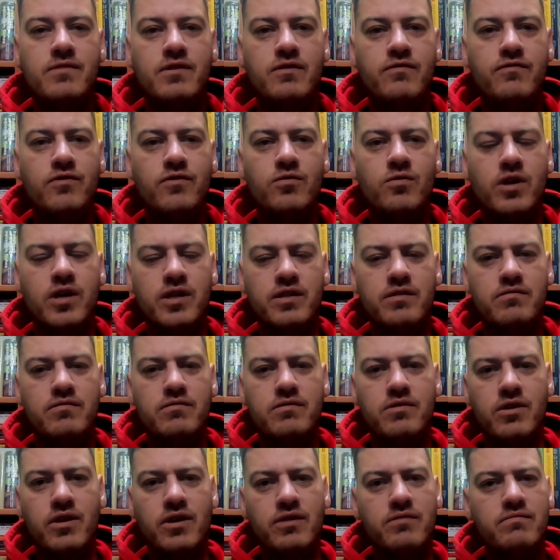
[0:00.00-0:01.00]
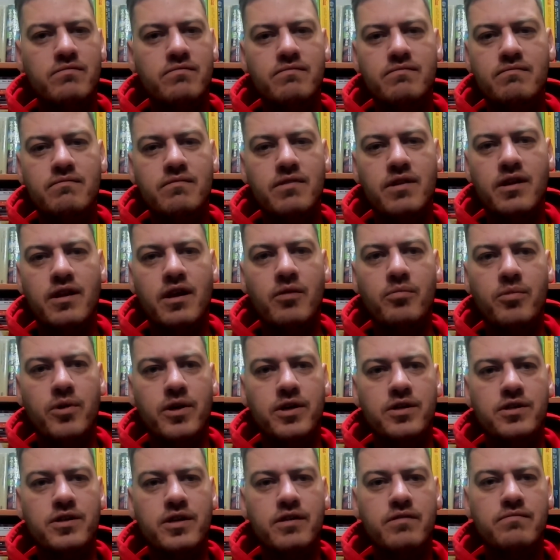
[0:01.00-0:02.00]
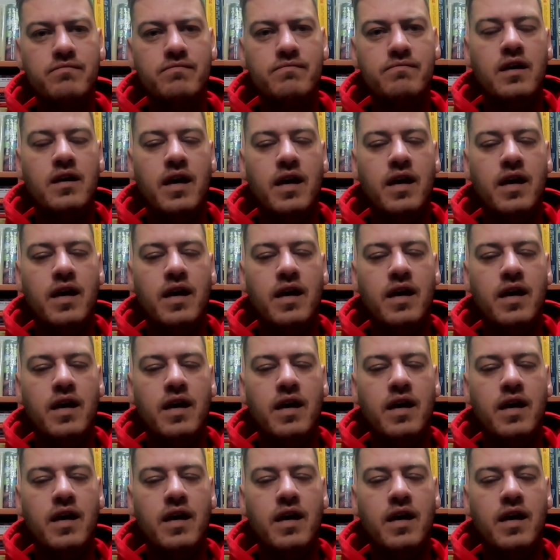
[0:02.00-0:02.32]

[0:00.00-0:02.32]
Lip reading: If you want, no pressure.